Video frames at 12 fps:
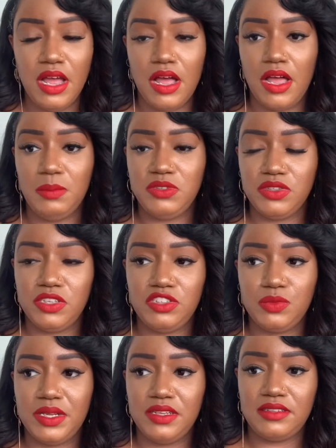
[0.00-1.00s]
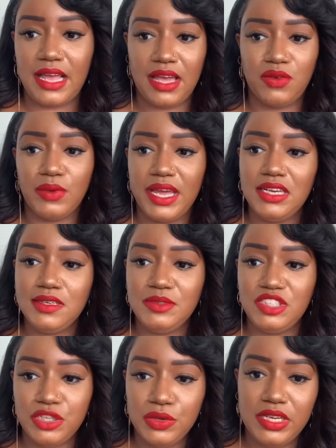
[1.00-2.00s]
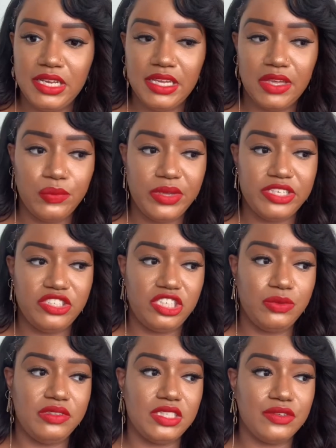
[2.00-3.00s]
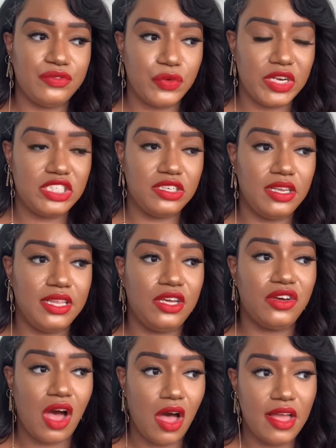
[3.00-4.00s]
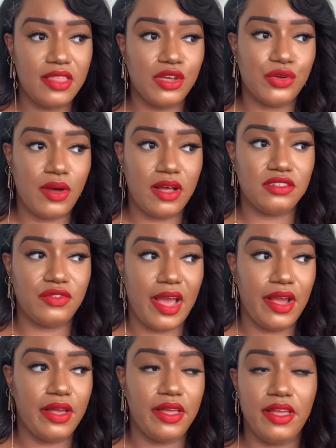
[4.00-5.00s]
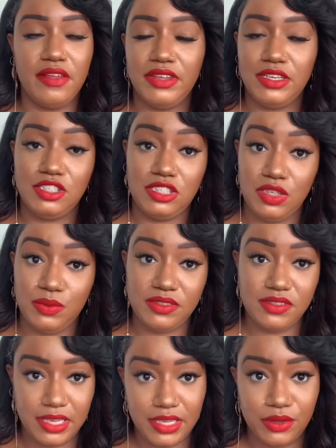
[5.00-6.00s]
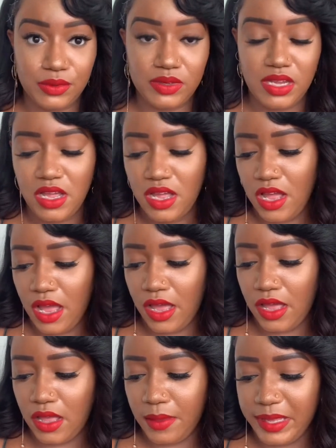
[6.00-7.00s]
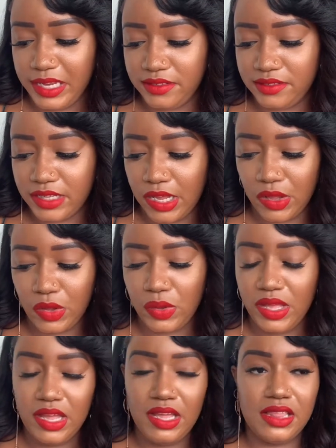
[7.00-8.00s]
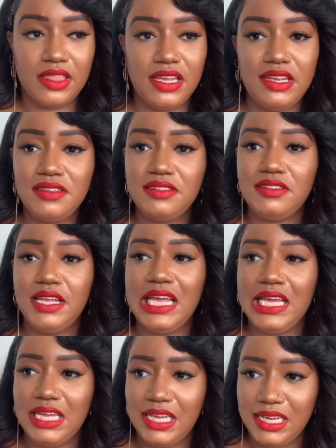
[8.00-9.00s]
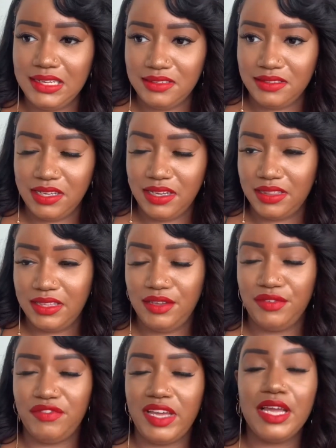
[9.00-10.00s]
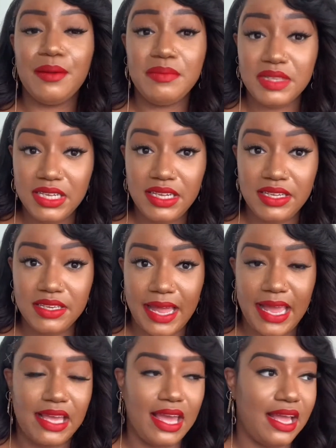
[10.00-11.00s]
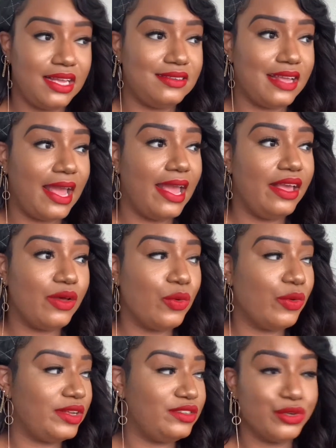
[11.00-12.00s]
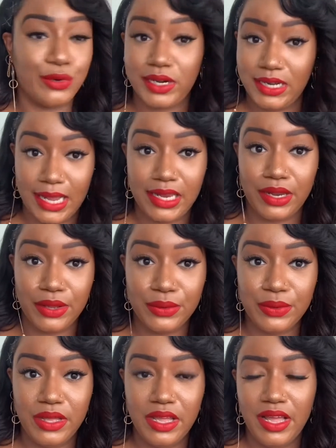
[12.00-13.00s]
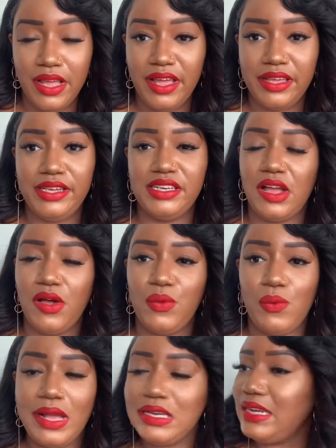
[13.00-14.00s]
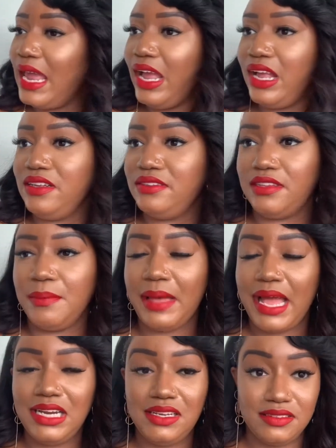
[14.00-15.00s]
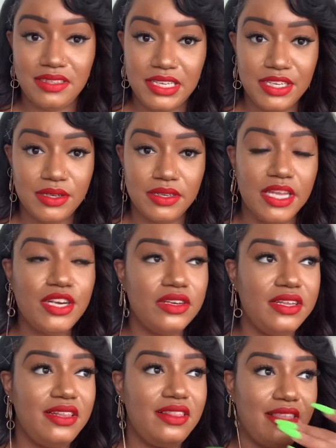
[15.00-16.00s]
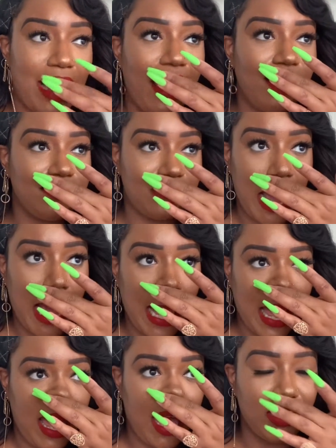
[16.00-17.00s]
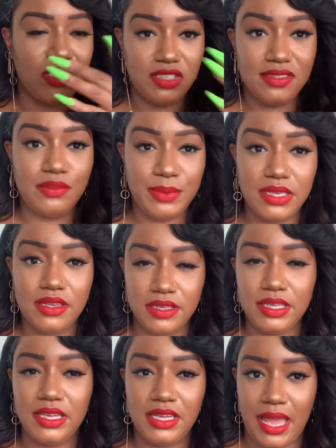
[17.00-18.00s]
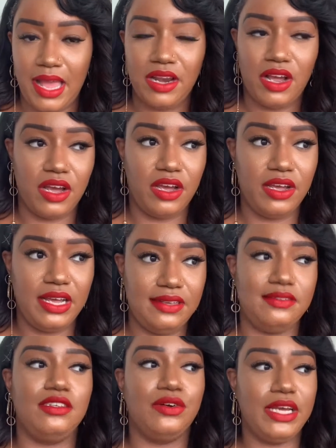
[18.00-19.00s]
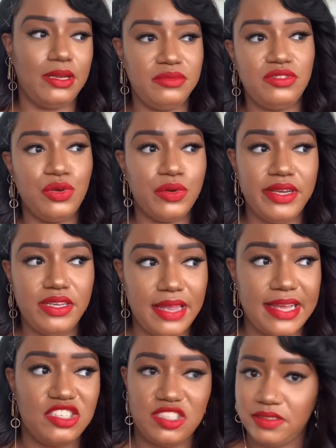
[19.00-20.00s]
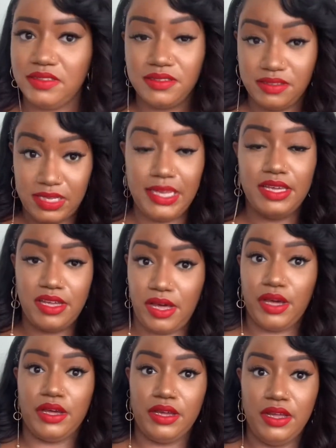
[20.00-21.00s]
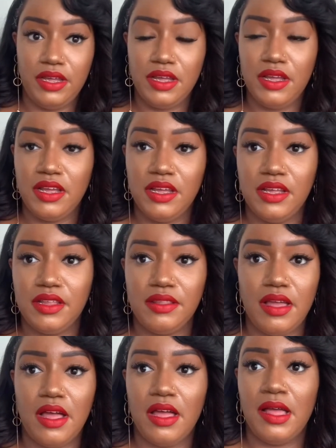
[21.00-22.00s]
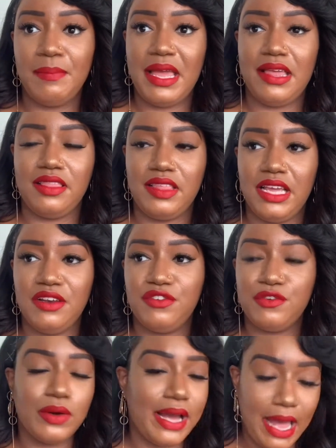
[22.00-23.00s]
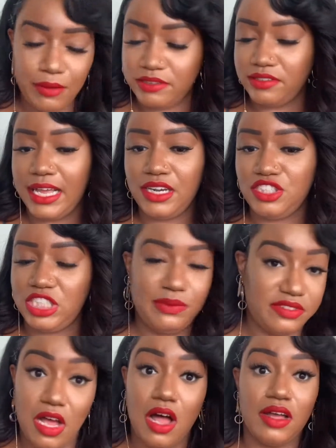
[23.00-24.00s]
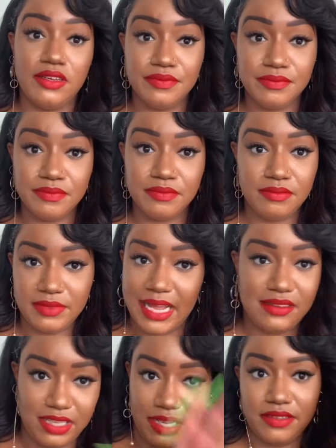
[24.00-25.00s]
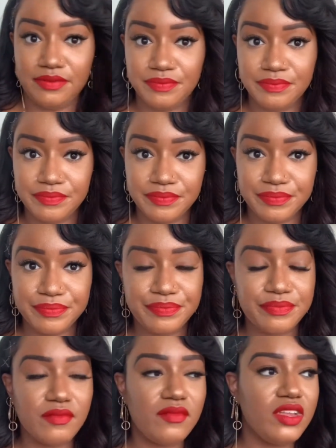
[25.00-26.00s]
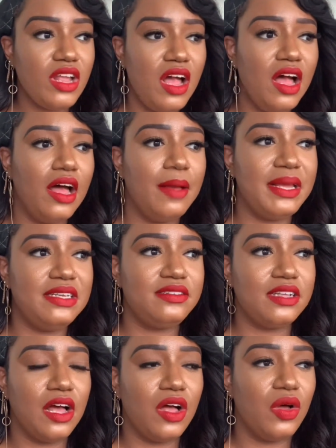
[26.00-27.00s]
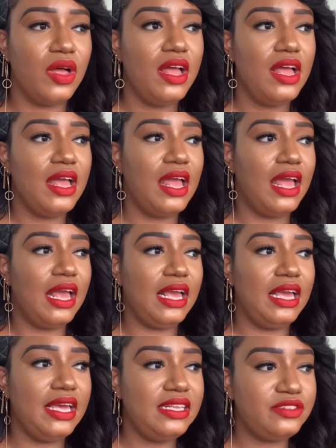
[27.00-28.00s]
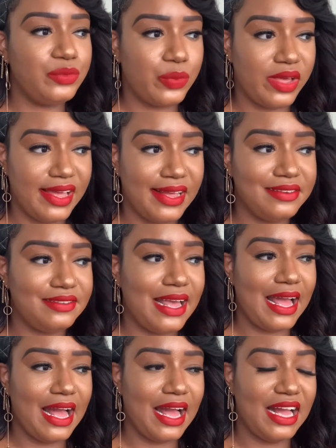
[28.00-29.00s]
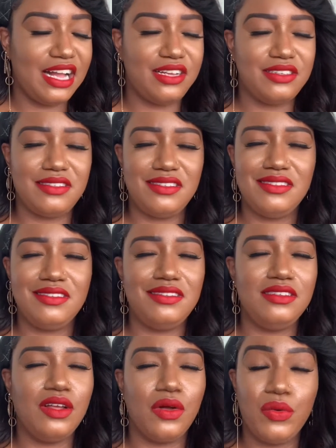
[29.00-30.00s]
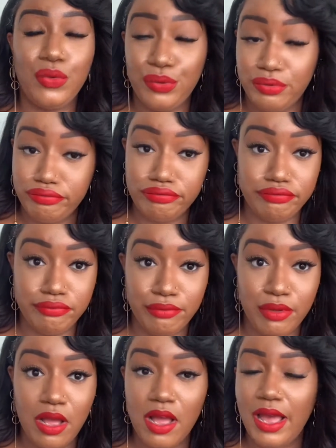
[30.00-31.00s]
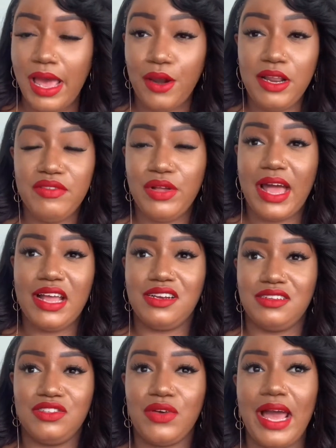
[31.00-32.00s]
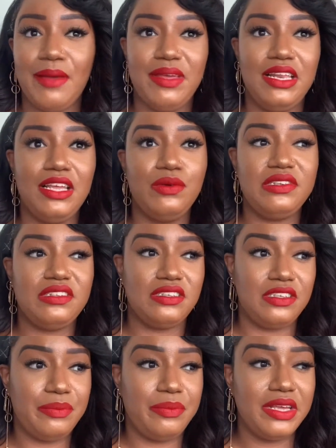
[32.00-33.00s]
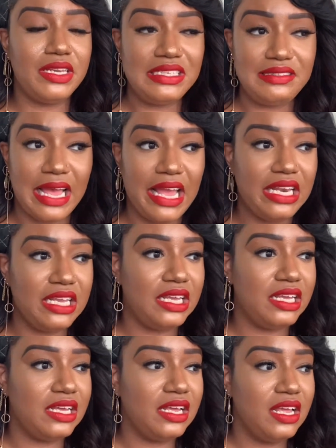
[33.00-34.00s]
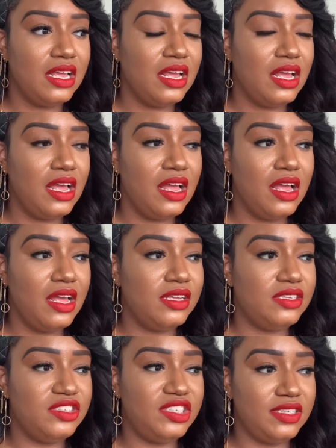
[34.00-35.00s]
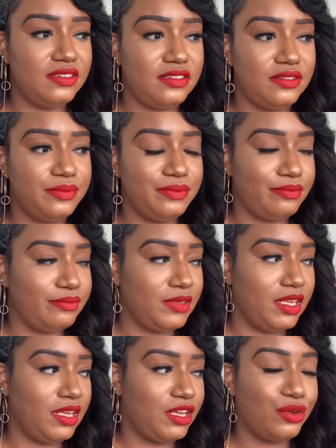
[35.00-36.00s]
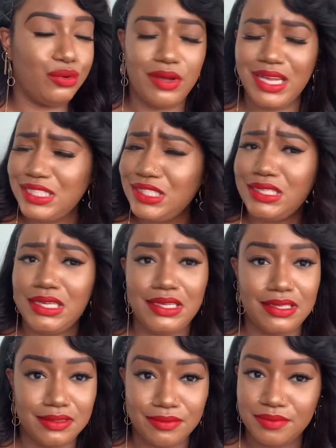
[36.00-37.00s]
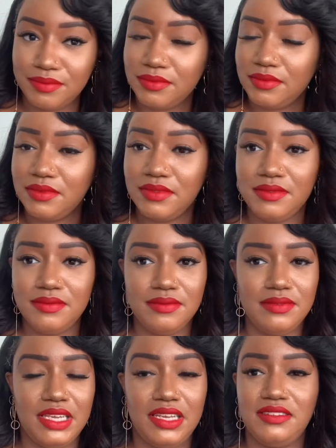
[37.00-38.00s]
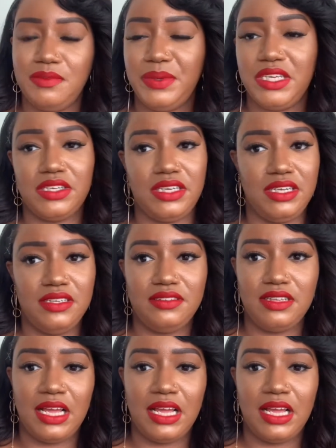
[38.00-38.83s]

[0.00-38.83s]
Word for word: Um, so this was a random shooting in which she was unfortunately caught in the crossfire of and she was killed. Um, and so this hit the family like a dang on tornado you know, one day somebody is here. Literally that day I had just been looking at her Instagram story, like just seeing her. Um, and then four hours later, she was gone. That's it. Um, and so it was a, oh, I don't even know how to describe it. It was a debilitating, just crushing experience.